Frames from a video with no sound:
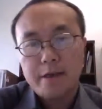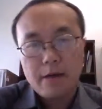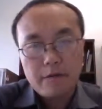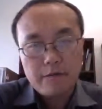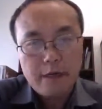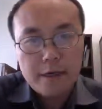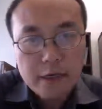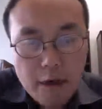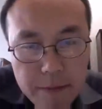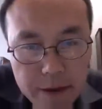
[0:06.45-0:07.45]
of
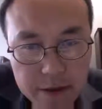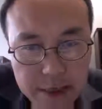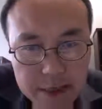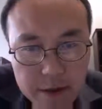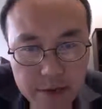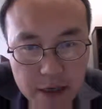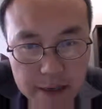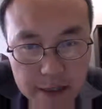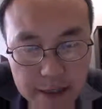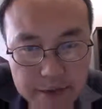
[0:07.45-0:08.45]
computer science
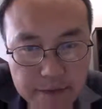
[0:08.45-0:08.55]
department.